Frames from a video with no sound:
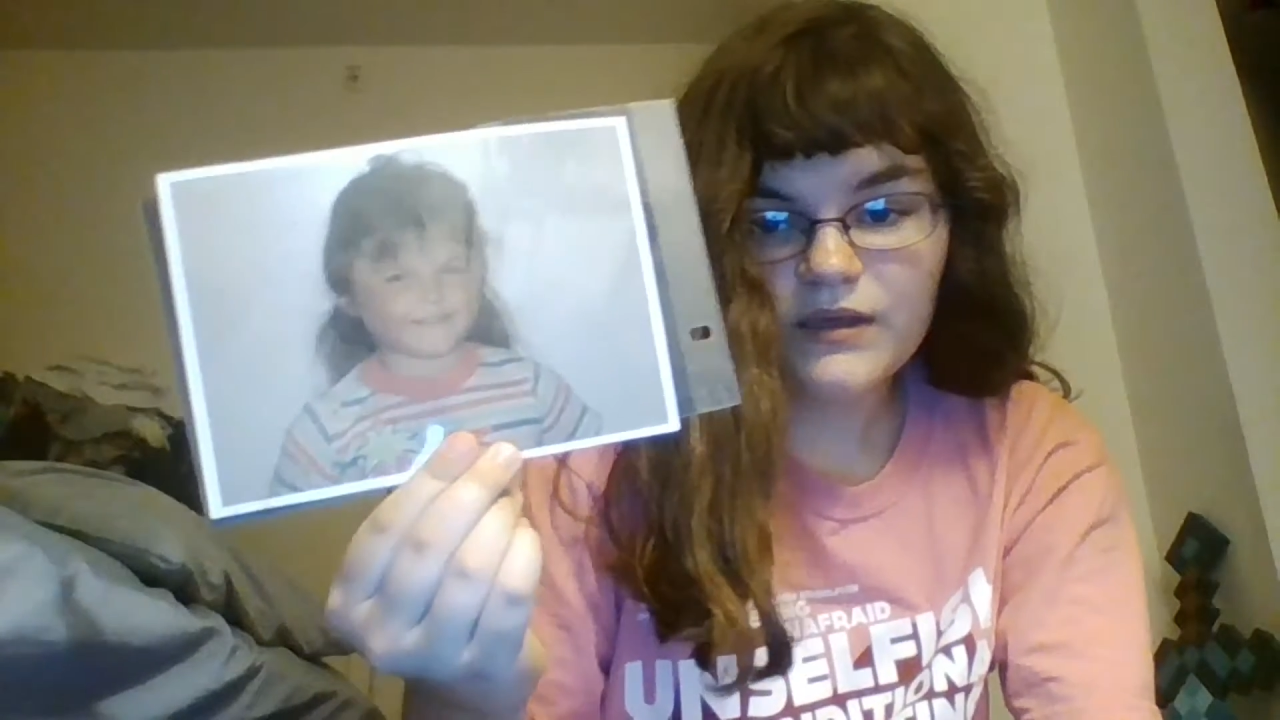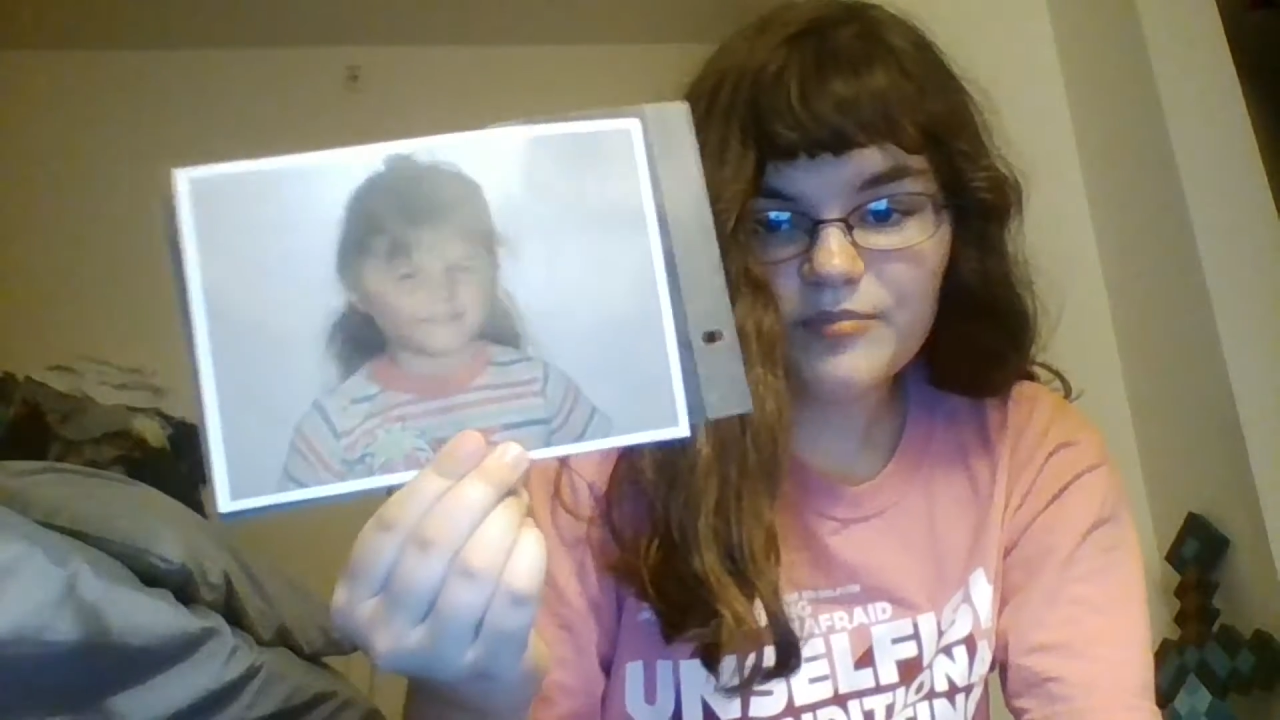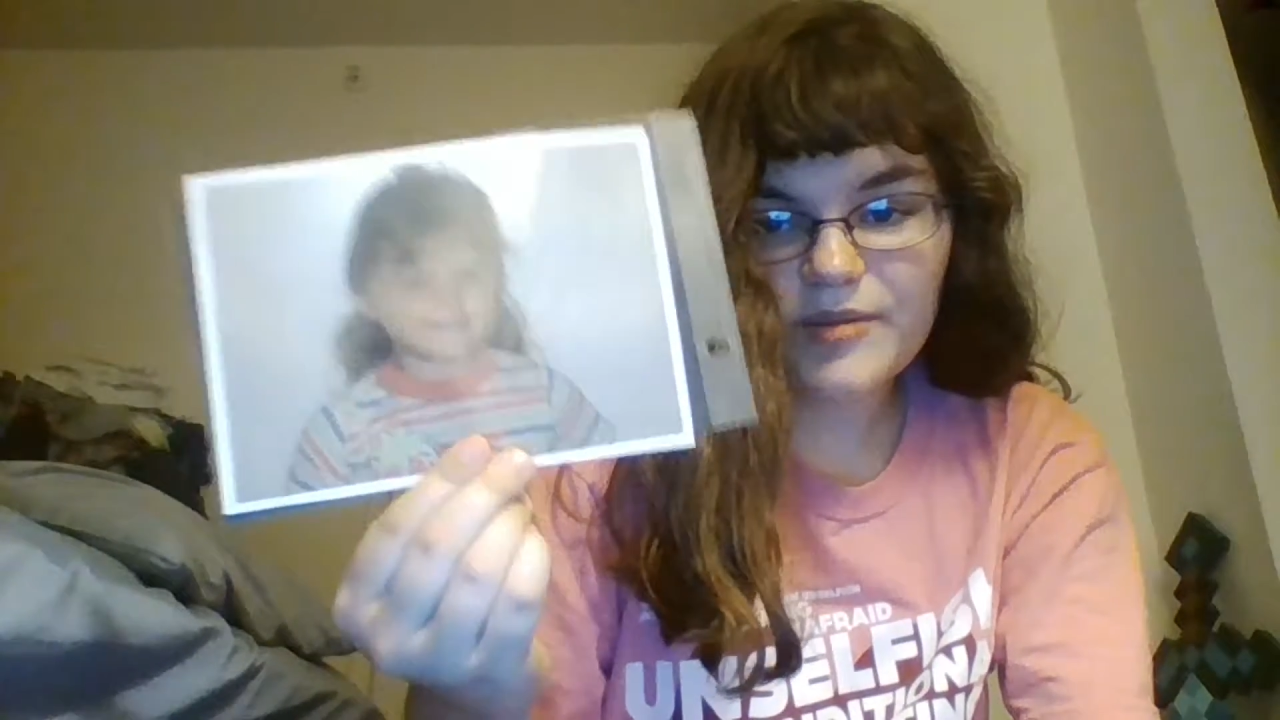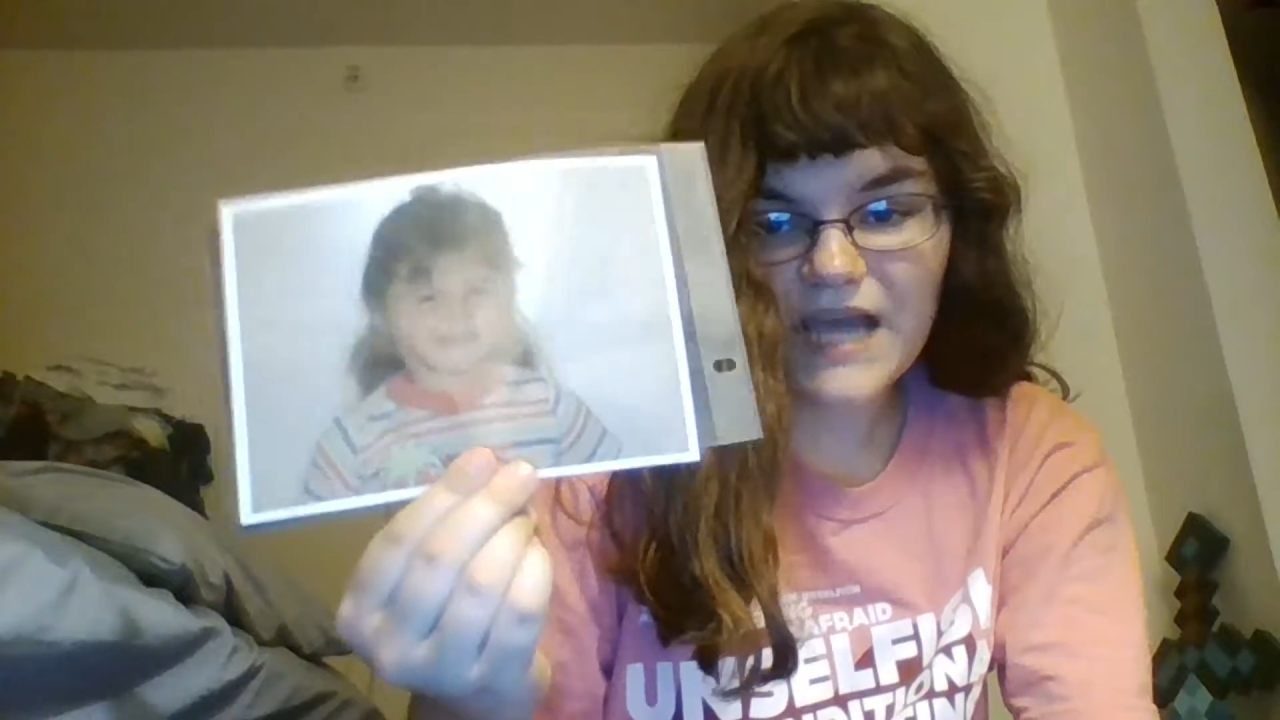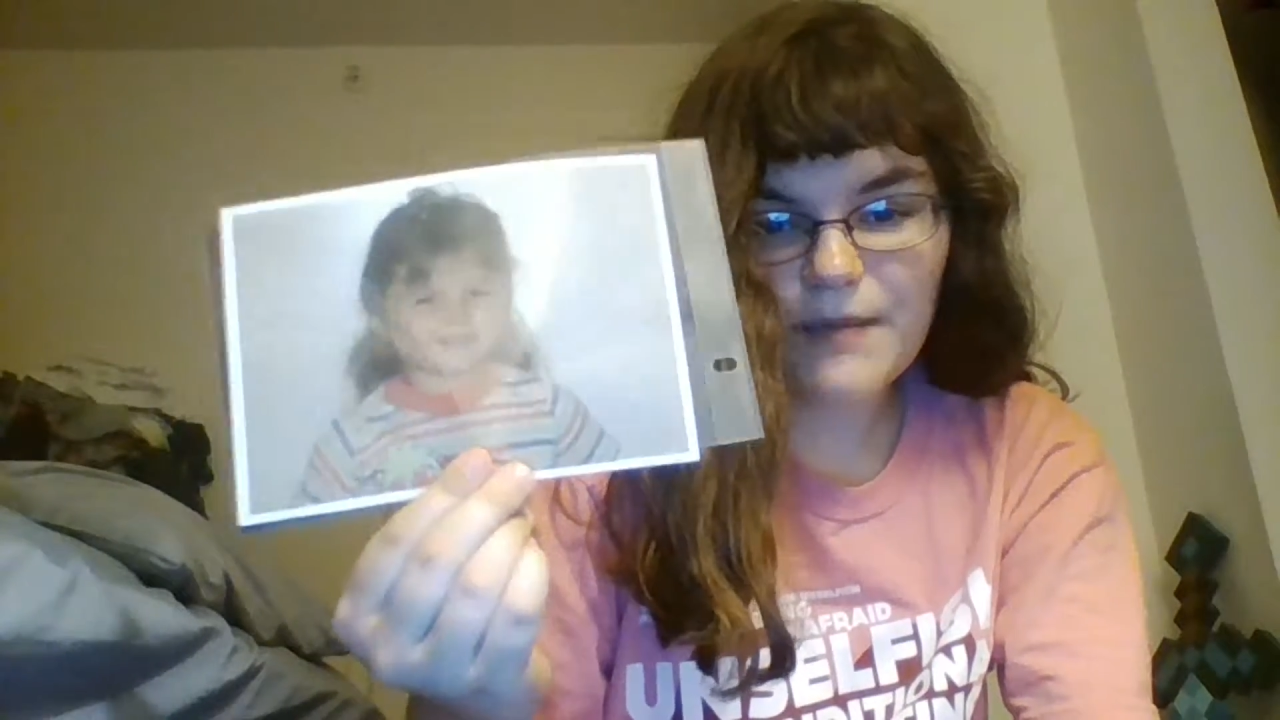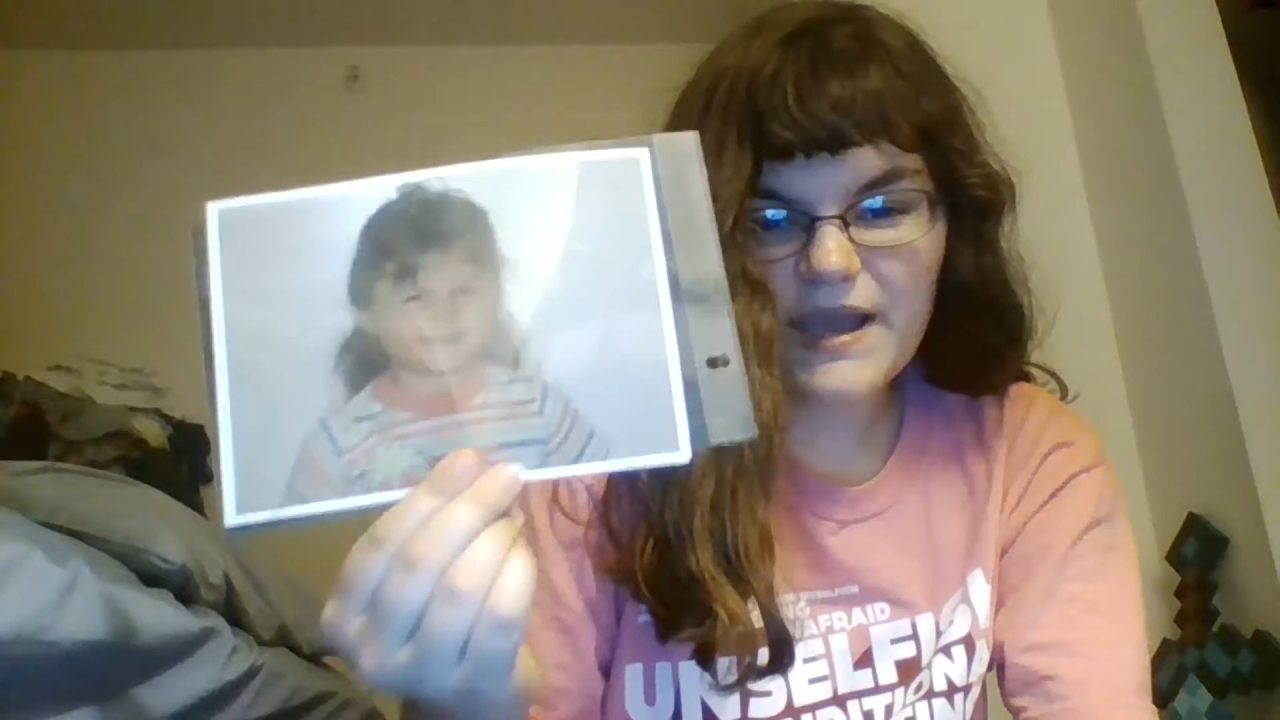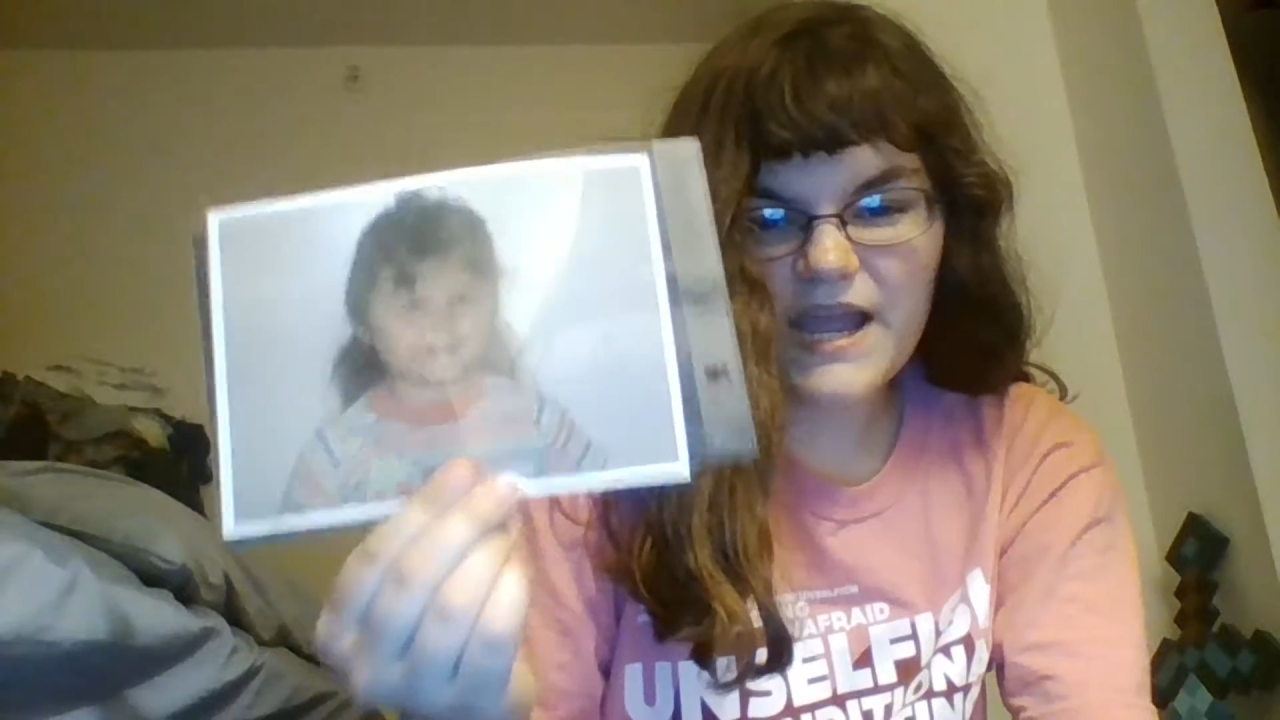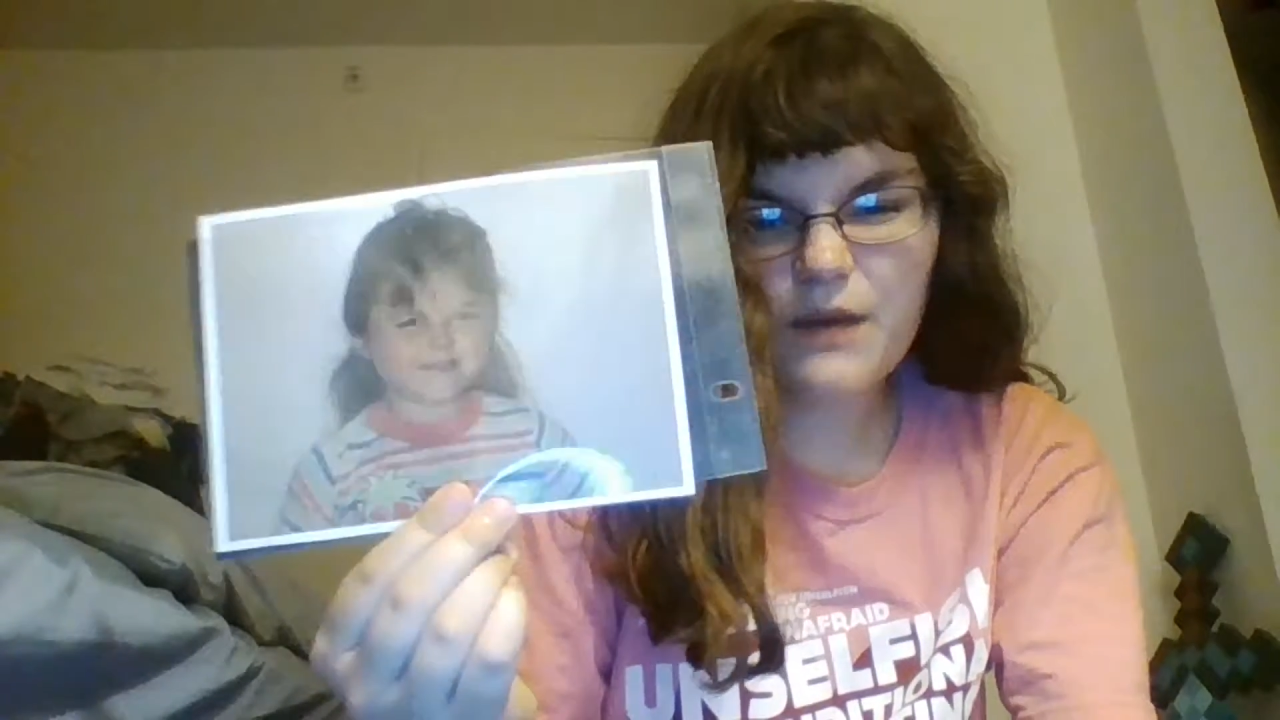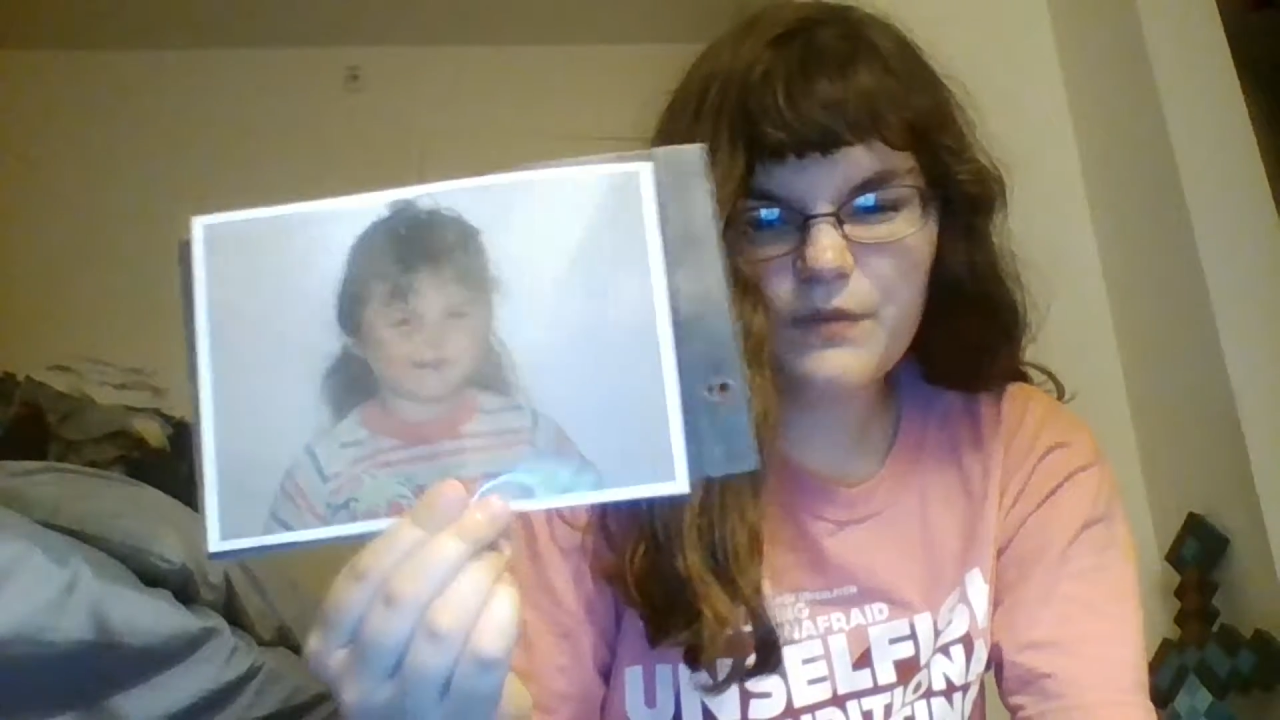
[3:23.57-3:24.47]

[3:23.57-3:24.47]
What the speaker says: But yeah, my hair